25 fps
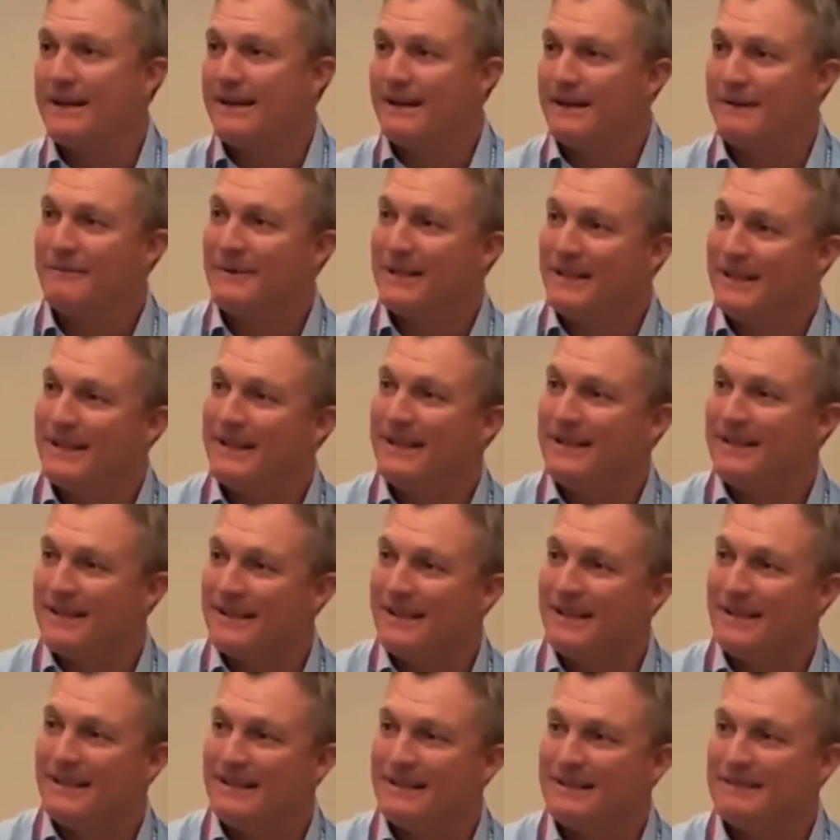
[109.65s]
I mean that
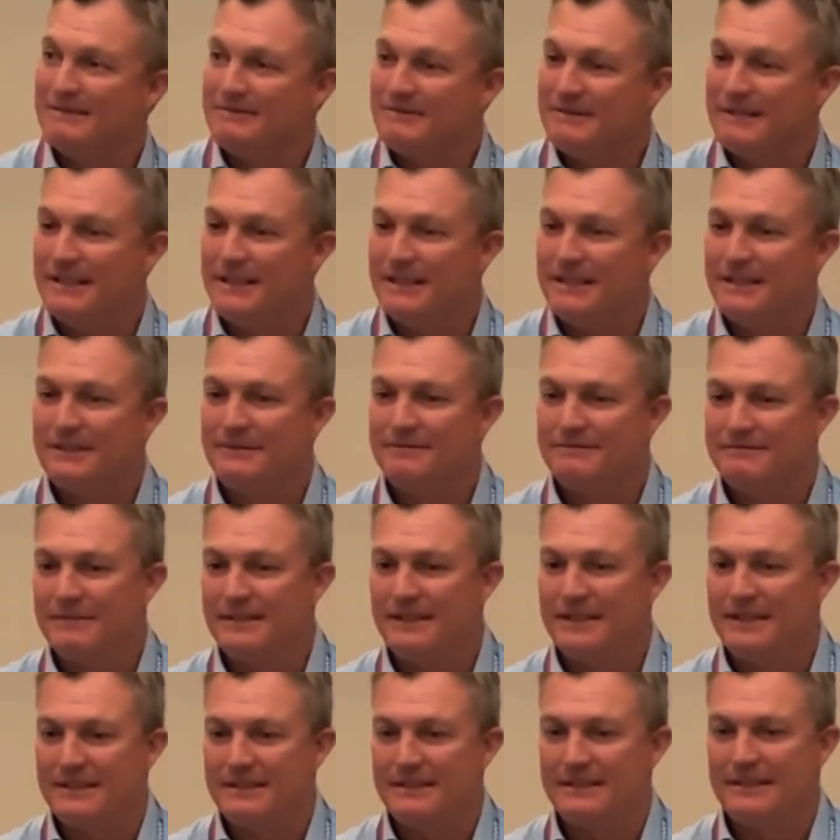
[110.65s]
uh, you know,
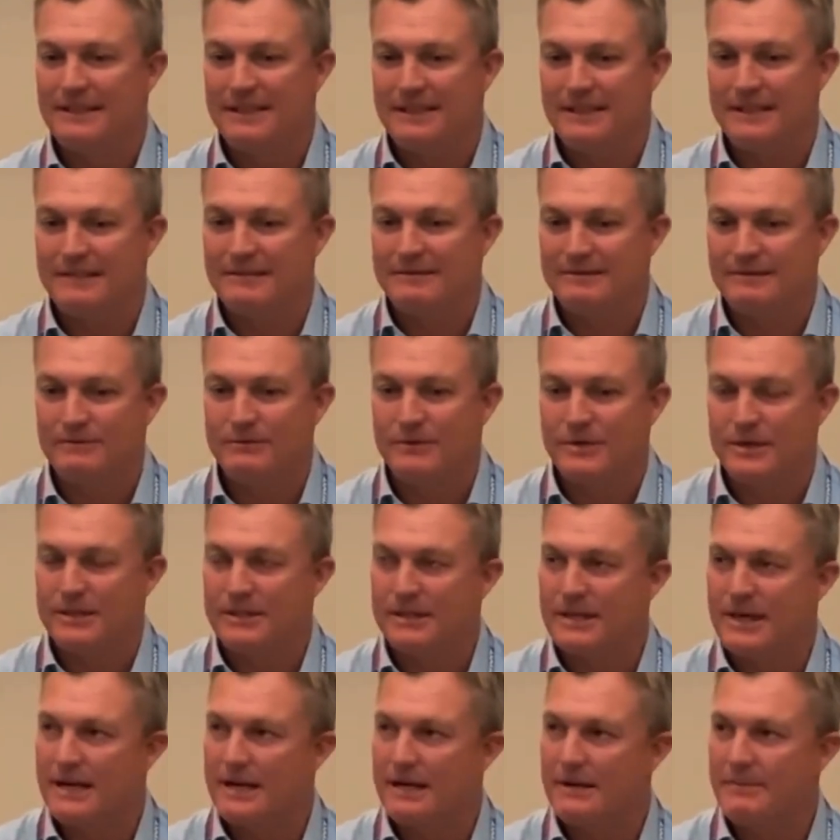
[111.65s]
and uh, we're
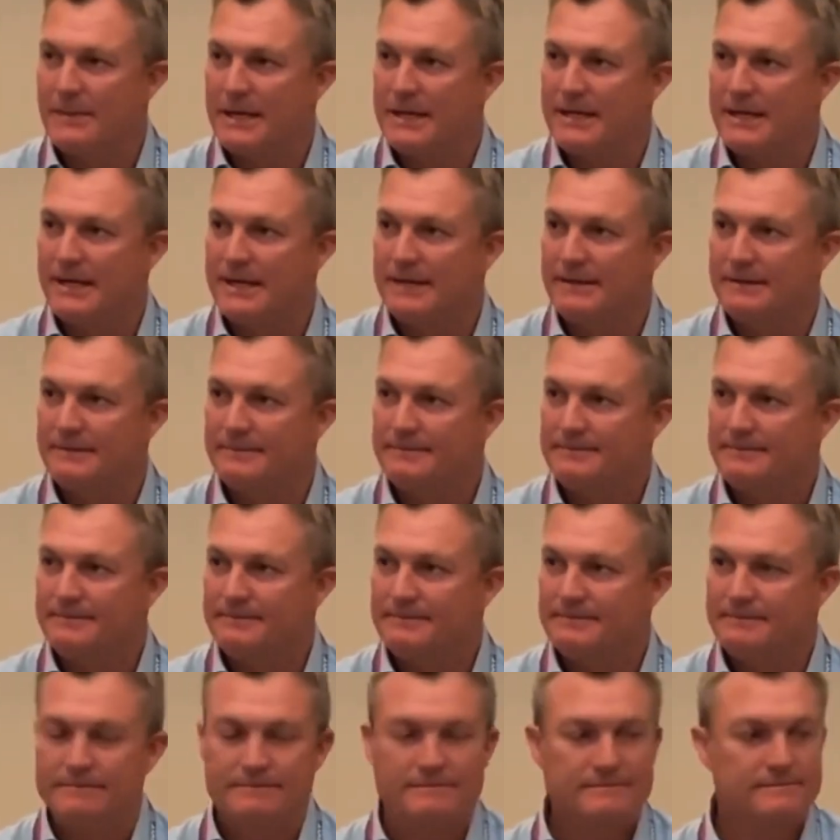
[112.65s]
excited about that.
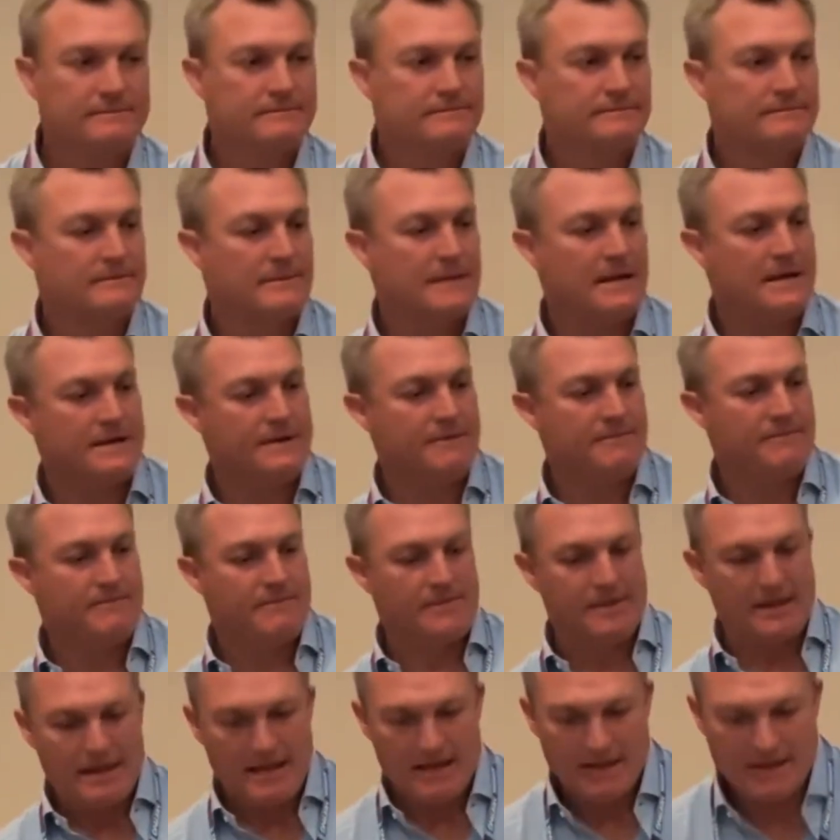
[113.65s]
All right,
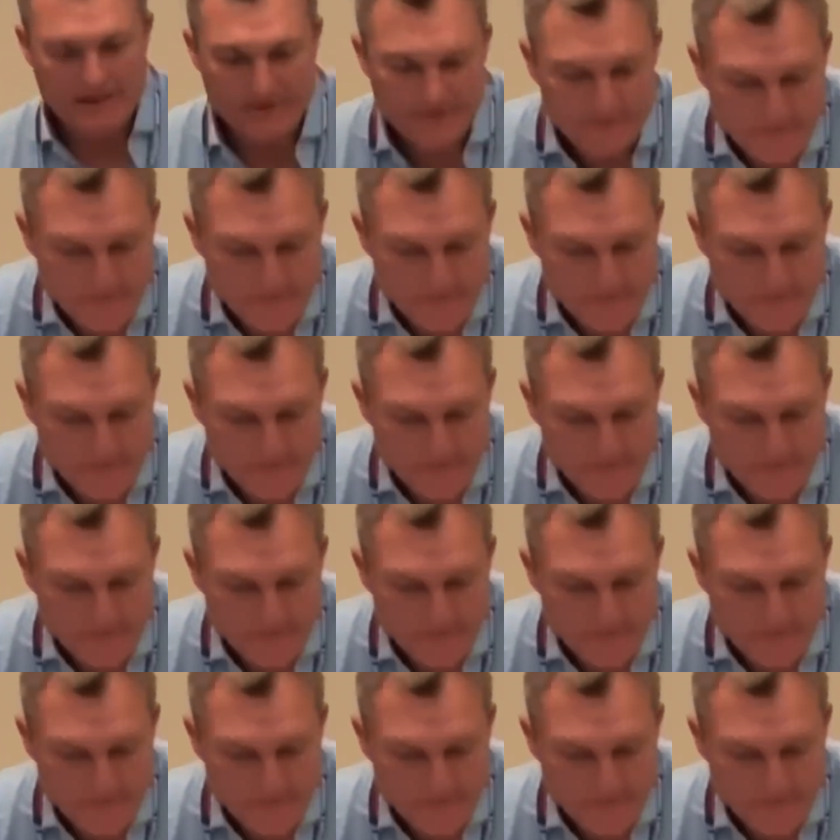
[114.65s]
guys.